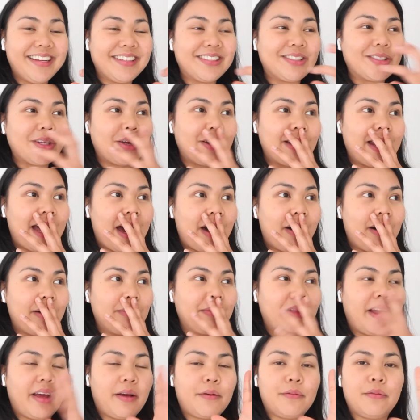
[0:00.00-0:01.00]
So now I'm
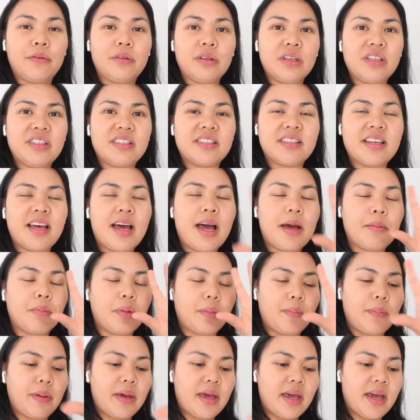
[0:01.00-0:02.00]
like fully set, I'm
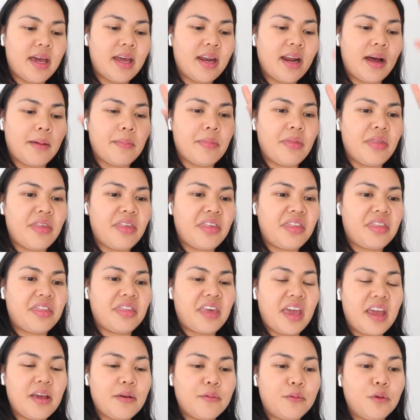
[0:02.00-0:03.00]
prepared, I'm
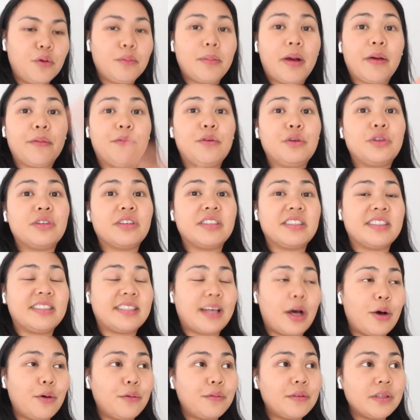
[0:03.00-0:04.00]
thankful. My future
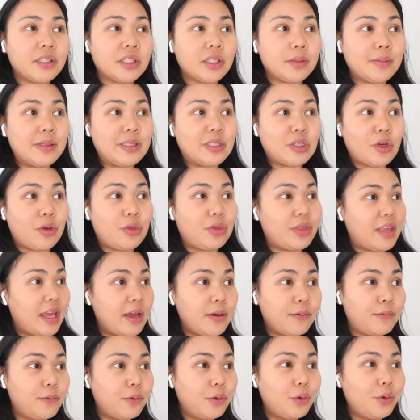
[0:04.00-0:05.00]
self is gonna be so
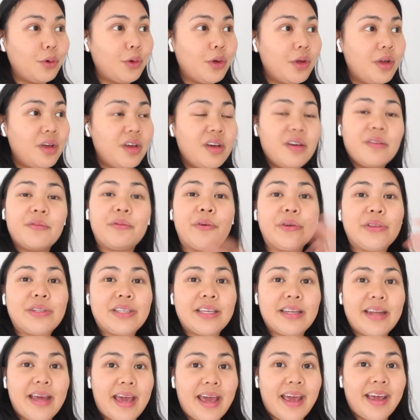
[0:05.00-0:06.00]
thankful for
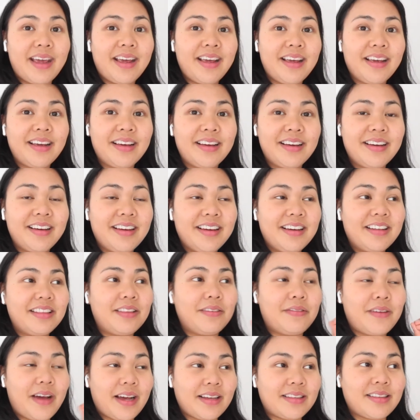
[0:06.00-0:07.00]
today, the
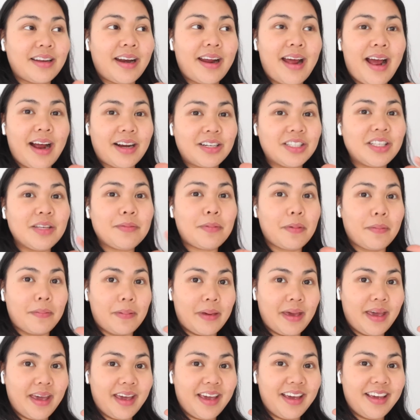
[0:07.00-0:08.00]
fact that I actually
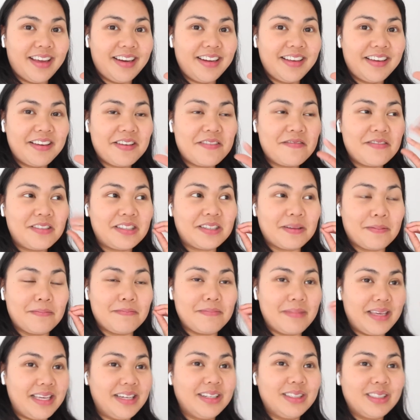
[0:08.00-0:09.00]
prepared some
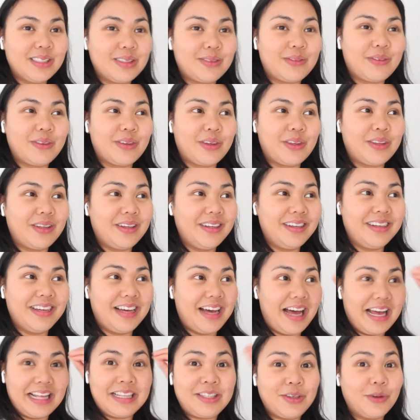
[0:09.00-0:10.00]
meals for
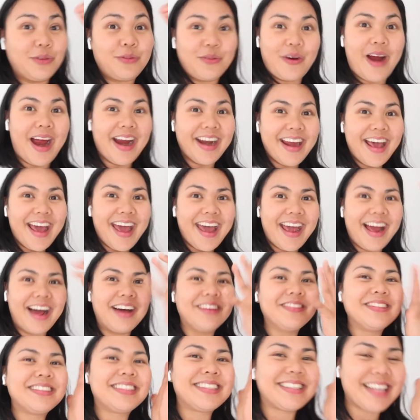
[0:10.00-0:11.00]
until Friday.
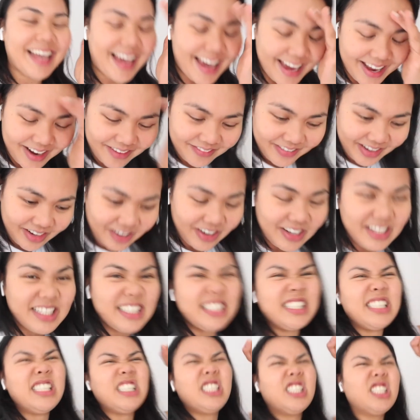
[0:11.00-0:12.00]
I'm set. Oh my god,
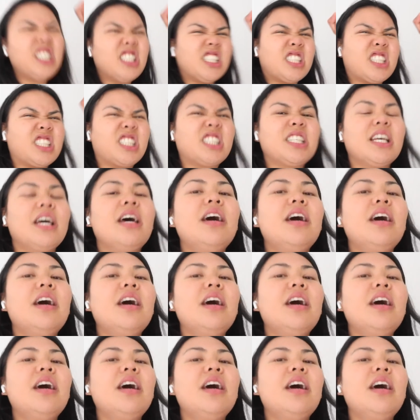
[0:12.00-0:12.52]
yes.